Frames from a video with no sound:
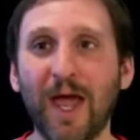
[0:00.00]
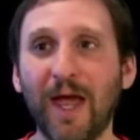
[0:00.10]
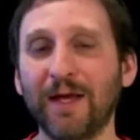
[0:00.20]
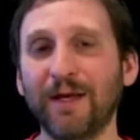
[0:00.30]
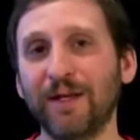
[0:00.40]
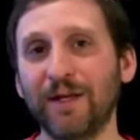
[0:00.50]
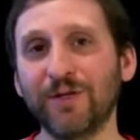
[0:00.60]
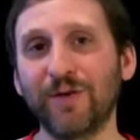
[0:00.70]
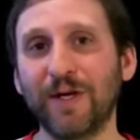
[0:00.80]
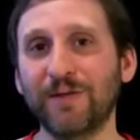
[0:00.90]
and
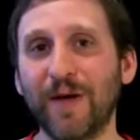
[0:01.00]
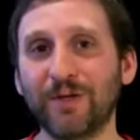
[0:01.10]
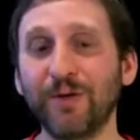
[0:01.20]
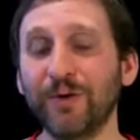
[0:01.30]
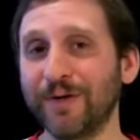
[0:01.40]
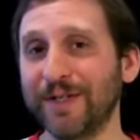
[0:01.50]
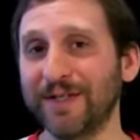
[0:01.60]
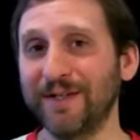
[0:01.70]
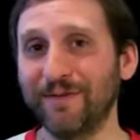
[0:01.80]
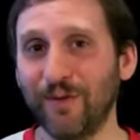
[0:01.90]
this screen is about
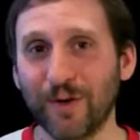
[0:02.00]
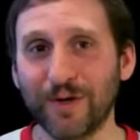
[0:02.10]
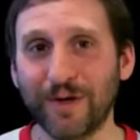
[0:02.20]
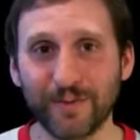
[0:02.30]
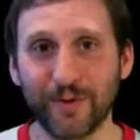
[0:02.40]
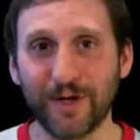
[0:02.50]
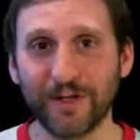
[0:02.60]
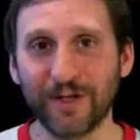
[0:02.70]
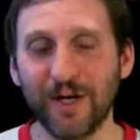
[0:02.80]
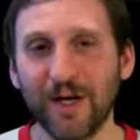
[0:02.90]
264 dots per
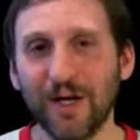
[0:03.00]
inch.